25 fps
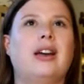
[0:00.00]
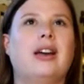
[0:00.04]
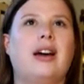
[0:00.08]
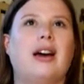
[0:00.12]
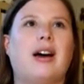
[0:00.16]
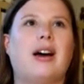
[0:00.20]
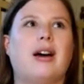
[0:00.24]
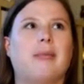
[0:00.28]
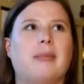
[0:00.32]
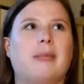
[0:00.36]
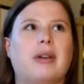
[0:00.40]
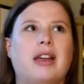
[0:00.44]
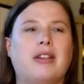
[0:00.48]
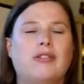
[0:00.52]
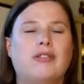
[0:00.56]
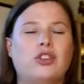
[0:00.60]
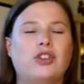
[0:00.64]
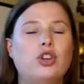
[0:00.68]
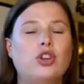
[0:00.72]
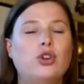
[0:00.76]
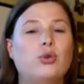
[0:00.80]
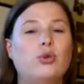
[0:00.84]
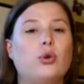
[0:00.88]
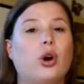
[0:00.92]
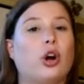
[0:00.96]
Um, if
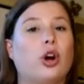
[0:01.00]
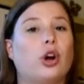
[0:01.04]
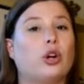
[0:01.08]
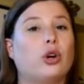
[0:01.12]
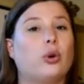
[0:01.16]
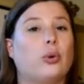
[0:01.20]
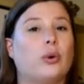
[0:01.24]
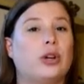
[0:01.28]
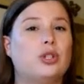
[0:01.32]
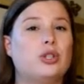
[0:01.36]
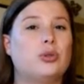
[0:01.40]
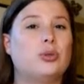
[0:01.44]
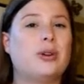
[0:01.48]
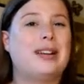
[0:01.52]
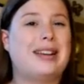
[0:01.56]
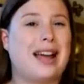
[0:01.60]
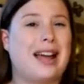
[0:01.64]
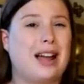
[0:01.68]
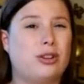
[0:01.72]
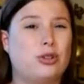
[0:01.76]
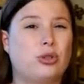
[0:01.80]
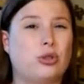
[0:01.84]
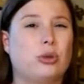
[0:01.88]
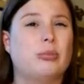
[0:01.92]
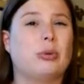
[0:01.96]
you are going to a
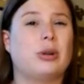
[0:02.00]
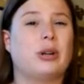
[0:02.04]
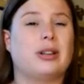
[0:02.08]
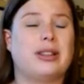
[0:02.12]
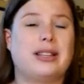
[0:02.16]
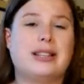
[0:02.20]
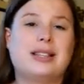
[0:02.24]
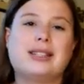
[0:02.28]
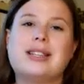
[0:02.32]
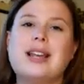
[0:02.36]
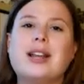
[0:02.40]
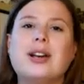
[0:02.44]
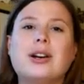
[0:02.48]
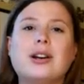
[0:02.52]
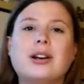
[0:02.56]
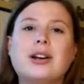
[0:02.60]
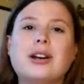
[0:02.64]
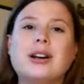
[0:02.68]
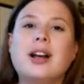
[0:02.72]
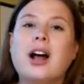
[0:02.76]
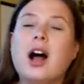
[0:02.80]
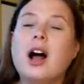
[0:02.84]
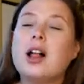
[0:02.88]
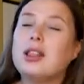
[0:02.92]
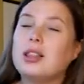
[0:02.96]
natural birthing center,
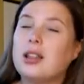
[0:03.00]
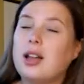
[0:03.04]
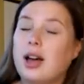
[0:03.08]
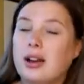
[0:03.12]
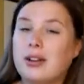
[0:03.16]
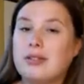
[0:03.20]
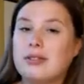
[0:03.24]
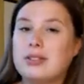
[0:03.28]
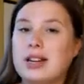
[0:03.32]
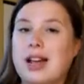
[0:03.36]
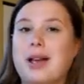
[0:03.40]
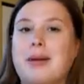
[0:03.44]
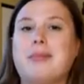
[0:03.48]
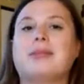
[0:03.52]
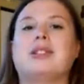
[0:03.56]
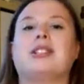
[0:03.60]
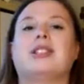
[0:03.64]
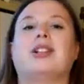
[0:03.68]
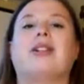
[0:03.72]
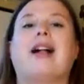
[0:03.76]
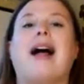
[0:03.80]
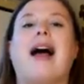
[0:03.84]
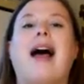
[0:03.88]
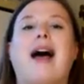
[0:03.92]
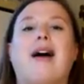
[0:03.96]
a lot of times
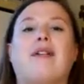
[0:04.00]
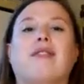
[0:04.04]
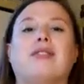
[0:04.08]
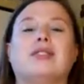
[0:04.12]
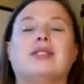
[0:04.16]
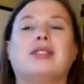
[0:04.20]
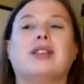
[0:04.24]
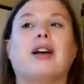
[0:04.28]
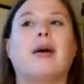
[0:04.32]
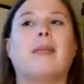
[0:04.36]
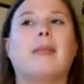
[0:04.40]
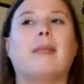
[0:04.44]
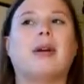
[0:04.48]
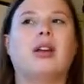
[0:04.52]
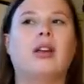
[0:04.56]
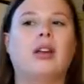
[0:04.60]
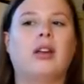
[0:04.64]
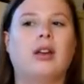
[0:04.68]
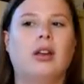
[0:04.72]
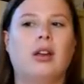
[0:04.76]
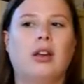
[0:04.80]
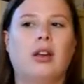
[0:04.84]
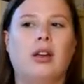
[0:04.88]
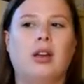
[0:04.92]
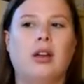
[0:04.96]
they'll have some
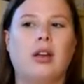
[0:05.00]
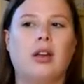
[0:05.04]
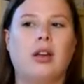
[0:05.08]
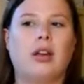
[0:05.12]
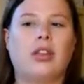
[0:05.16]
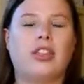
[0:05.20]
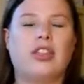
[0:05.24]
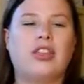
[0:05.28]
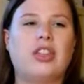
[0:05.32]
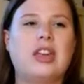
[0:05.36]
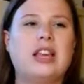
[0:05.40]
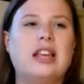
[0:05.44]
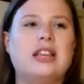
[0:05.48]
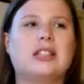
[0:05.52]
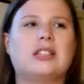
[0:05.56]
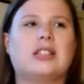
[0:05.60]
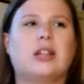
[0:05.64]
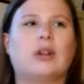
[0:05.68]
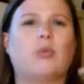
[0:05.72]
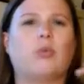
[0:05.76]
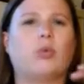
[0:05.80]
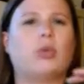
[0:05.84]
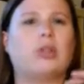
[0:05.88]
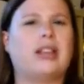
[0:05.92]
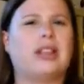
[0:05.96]
things
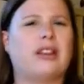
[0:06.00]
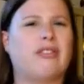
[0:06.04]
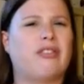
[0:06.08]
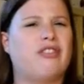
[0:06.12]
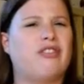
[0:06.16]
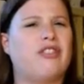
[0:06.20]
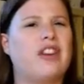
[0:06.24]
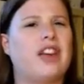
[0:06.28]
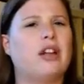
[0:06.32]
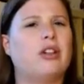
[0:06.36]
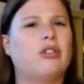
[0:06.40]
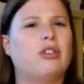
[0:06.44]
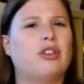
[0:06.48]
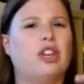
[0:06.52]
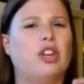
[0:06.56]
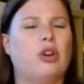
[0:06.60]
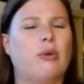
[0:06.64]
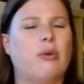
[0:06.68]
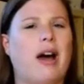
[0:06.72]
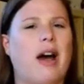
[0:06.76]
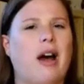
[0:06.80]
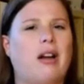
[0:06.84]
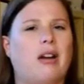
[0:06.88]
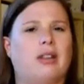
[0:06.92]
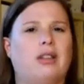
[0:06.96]
that will like fail you
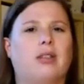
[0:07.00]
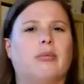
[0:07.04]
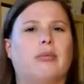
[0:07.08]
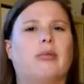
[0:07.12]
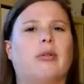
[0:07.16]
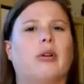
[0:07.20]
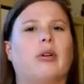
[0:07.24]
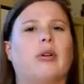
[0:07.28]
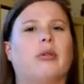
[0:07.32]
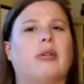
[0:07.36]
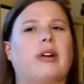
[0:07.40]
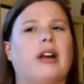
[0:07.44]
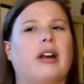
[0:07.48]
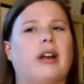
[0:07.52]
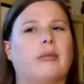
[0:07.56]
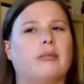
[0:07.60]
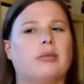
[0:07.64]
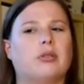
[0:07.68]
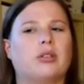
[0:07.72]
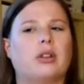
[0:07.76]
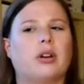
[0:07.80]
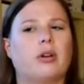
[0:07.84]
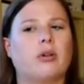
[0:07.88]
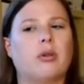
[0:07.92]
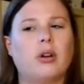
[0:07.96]
out of the program.
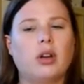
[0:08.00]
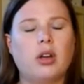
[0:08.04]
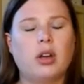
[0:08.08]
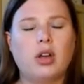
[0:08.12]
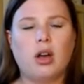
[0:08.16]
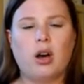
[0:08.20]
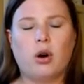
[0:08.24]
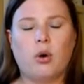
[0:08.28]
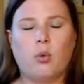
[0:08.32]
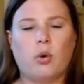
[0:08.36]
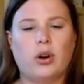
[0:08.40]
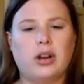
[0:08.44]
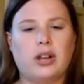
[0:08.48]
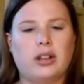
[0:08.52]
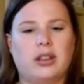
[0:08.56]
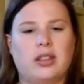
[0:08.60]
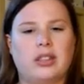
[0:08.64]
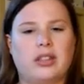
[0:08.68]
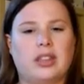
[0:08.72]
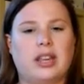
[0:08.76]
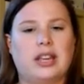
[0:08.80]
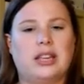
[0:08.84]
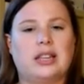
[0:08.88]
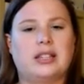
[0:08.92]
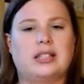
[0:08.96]
So one of the
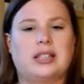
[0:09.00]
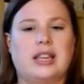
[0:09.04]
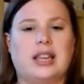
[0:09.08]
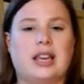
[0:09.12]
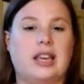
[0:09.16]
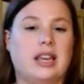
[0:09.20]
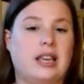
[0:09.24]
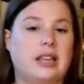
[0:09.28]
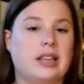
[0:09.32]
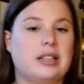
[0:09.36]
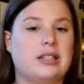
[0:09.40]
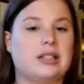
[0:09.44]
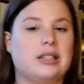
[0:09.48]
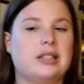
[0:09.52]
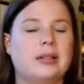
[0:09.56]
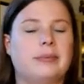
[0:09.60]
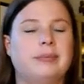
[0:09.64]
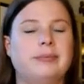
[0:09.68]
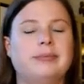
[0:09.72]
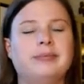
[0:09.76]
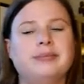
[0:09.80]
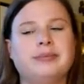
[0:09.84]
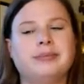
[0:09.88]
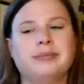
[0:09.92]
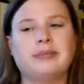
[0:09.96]
things is,
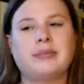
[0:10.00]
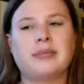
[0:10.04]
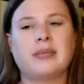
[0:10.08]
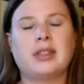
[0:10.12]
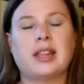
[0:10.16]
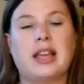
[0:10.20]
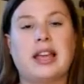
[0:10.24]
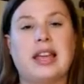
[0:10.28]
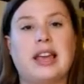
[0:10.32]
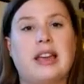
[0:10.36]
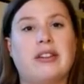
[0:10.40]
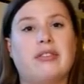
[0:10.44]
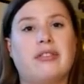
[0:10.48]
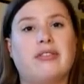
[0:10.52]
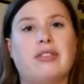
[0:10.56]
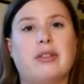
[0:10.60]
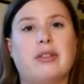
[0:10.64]
if